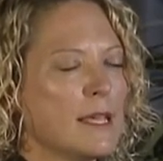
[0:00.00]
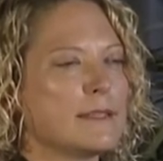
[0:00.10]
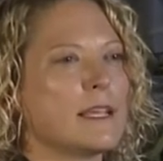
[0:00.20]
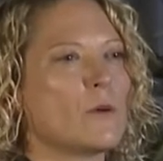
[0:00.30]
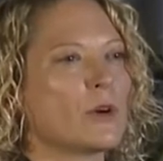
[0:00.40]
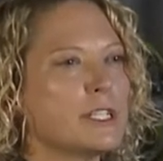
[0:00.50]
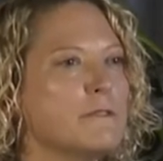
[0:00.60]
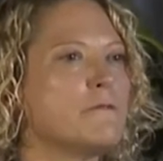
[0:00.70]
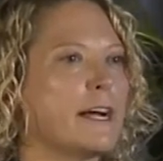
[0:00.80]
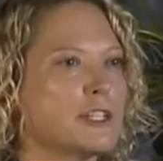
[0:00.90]
See, I worked
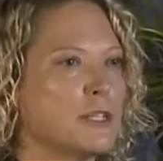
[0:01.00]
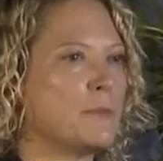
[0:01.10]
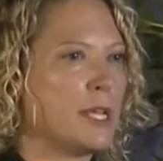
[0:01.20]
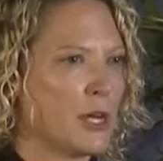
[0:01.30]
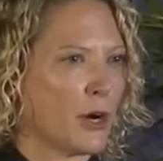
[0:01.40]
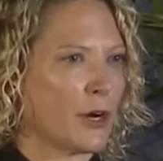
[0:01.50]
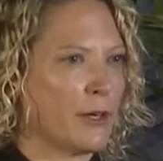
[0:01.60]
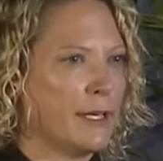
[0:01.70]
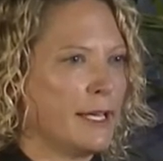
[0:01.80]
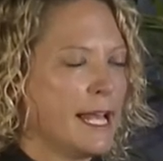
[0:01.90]
in fashion PR,
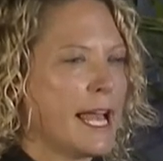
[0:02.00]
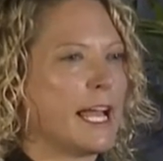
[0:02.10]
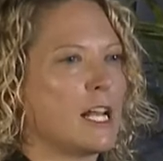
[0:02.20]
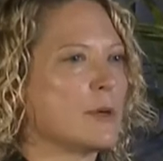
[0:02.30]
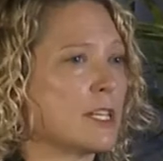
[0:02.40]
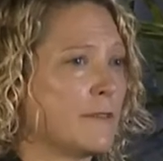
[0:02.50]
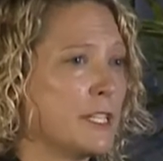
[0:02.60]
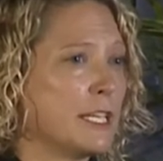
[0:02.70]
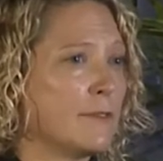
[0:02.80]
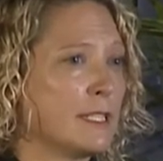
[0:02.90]
and I was
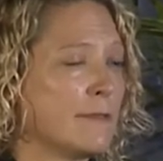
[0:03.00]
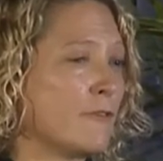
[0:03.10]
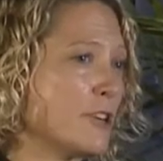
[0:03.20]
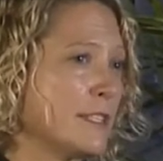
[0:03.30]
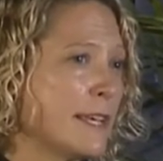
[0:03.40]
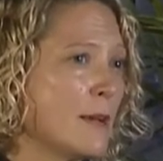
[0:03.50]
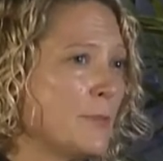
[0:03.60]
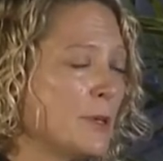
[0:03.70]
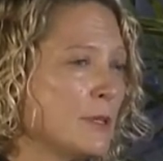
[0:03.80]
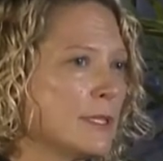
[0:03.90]
often given free
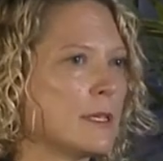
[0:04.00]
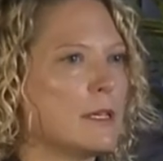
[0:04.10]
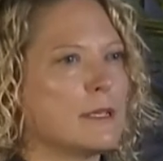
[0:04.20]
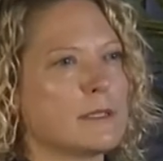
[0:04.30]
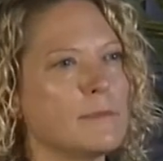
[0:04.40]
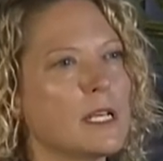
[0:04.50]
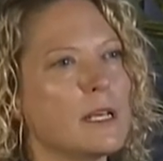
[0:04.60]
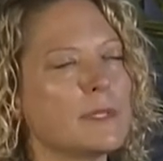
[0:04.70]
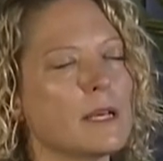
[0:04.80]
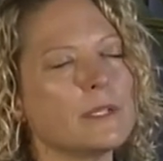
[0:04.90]
samples.
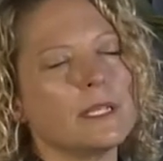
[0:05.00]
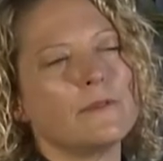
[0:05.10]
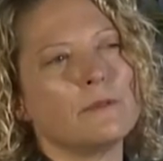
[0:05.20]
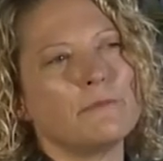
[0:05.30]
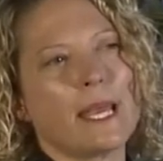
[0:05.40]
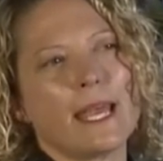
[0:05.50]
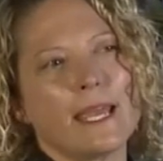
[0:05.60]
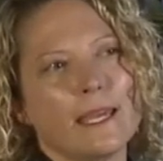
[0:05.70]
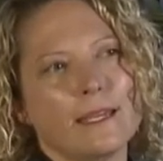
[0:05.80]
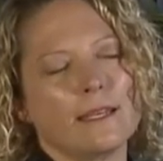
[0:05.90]
Sometimes I was even
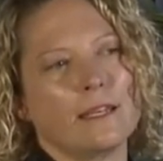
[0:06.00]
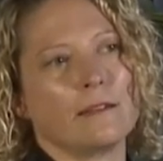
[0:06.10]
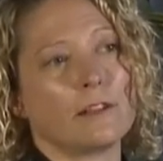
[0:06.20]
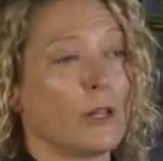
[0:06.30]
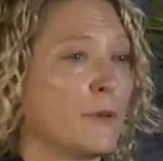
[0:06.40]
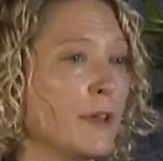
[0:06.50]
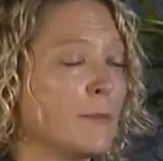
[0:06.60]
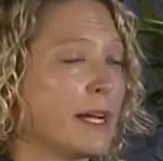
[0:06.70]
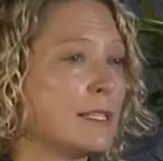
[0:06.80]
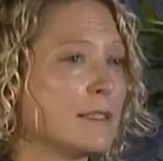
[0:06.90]
paid in clothing
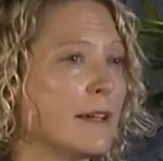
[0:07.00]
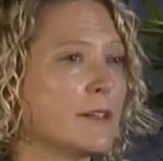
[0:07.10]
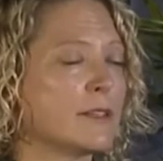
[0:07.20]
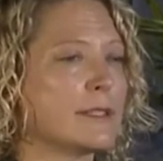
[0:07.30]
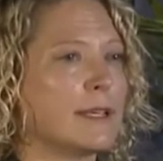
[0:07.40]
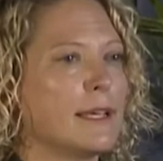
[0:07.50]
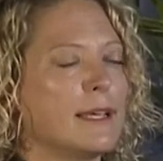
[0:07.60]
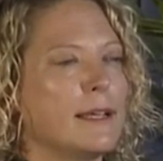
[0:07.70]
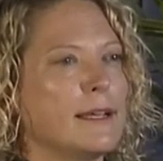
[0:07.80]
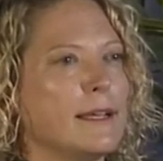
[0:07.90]
by designers.
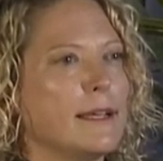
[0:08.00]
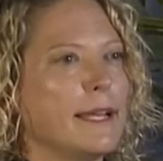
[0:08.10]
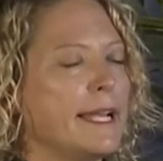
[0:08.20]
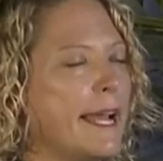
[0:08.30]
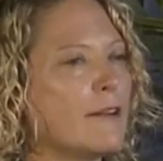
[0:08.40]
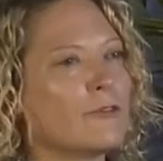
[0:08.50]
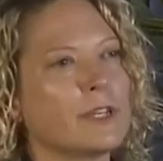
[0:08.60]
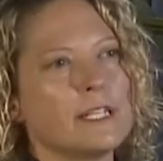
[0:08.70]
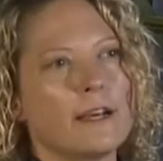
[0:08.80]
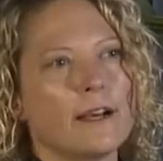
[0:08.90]
And
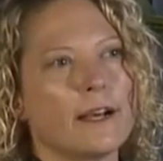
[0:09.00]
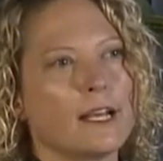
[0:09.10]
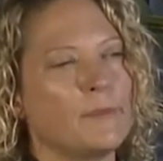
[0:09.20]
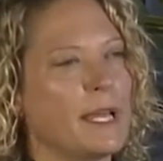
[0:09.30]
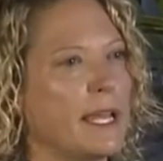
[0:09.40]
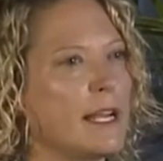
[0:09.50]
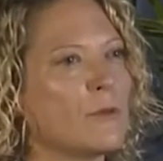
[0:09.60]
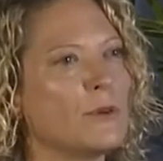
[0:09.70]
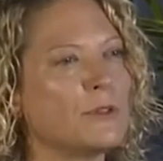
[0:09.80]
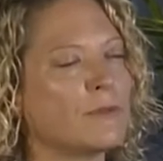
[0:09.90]
every time payday
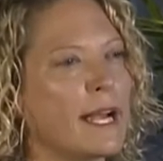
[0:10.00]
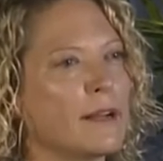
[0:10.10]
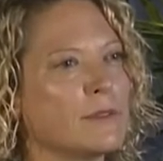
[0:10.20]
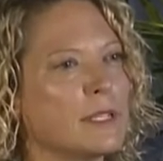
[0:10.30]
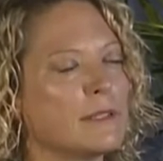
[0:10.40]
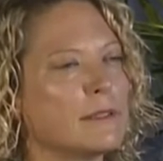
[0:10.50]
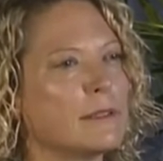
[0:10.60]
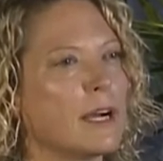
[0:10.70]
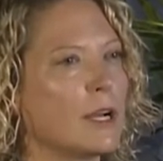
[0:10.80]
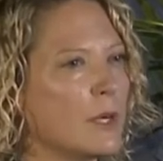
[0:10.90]
rolled around,
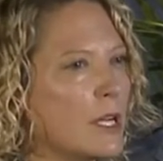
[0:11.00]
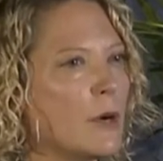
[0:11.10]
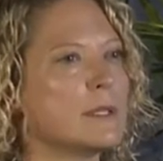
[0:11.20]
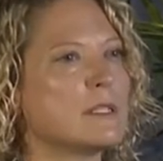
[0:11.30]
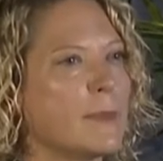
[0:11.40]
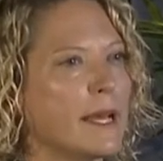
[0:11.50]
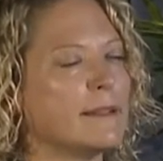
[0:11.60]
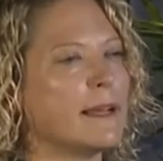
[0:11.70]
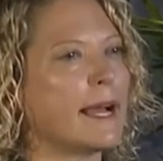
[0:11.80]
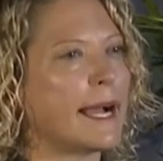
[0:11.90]
I would go and spend
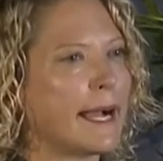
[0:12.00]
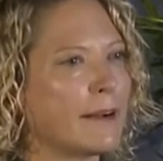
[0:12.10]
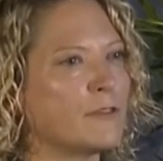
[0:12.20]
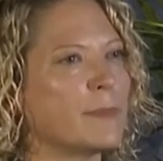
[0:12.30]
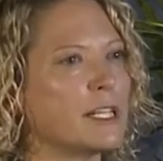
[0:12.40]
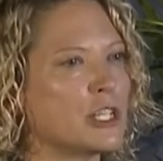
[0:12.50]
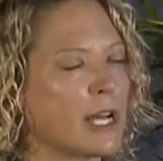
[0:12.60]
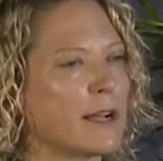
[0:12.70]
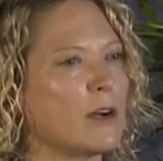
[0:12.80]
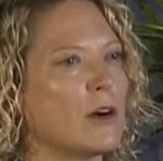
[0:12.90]
half my
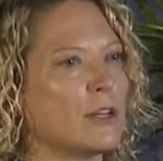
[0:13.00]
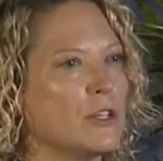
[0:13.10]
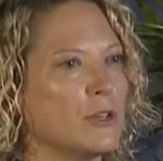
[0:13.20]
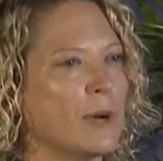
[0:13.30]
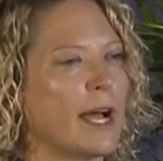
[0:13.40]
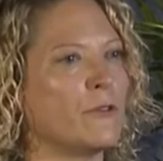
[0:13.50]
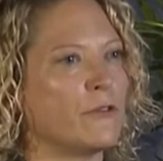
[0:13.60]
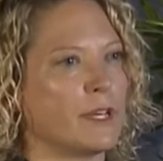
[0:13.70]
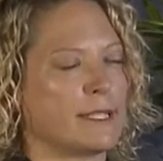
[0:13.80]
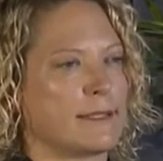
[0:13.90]
check on new
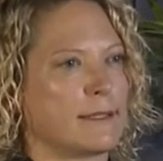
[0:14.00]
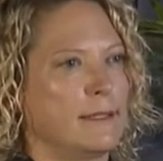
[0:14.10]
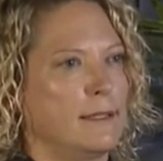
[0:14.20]
outfits.